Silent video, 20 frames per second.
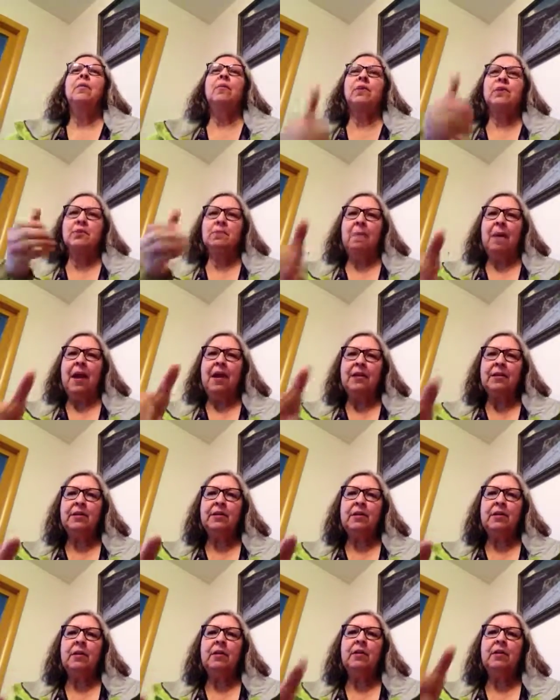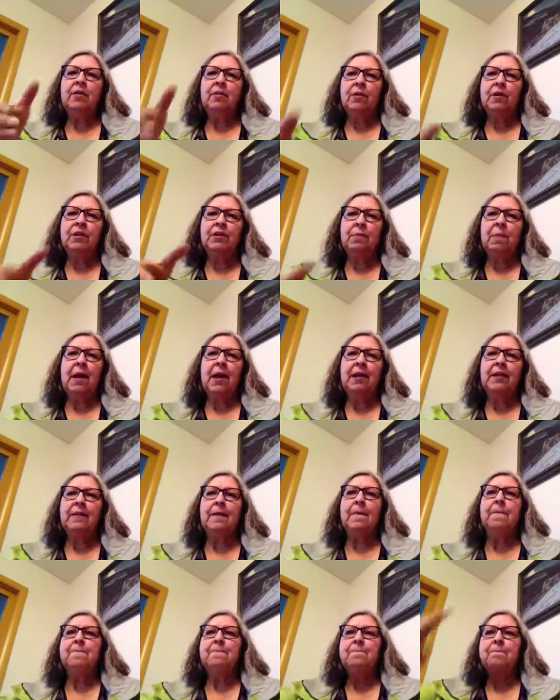respect,
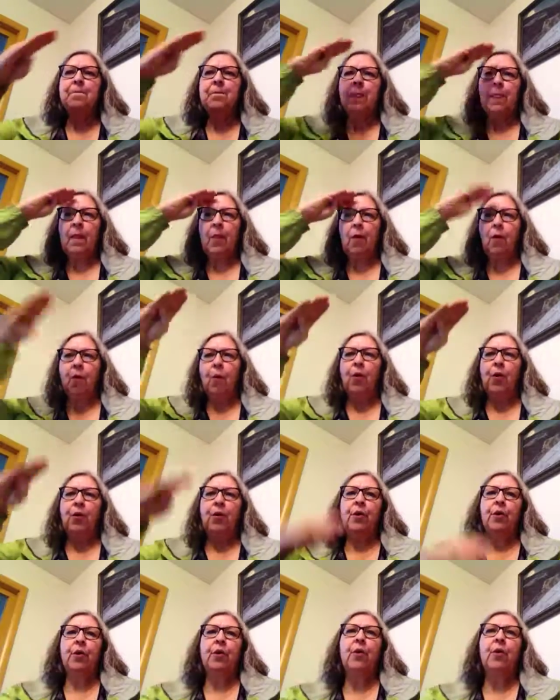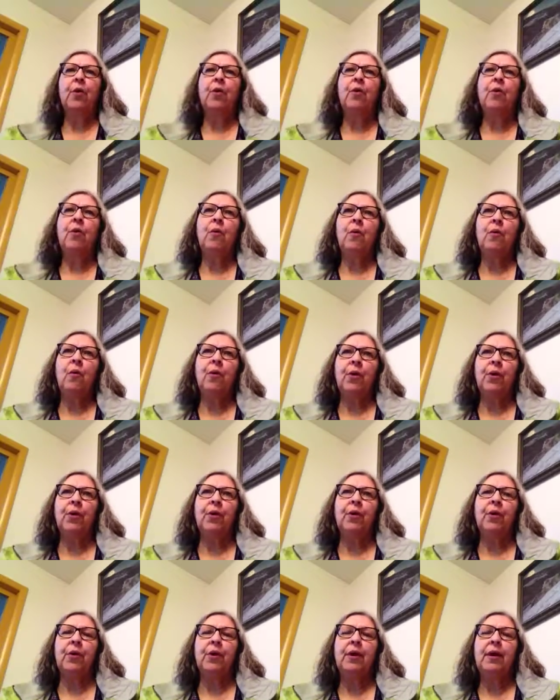respect, order,
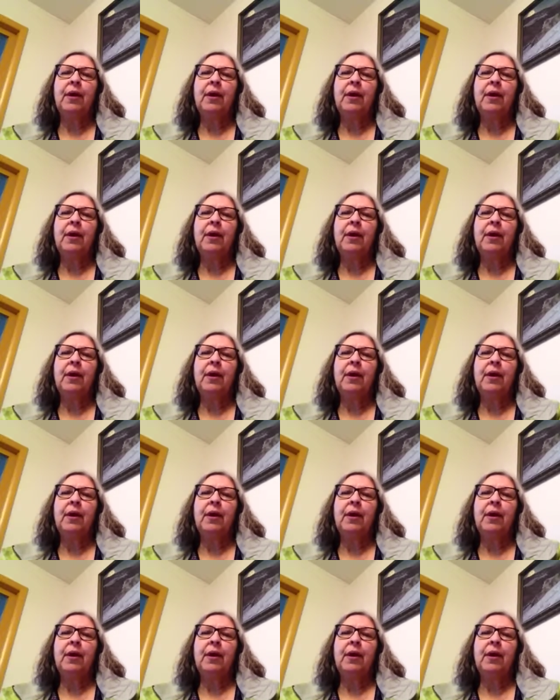order.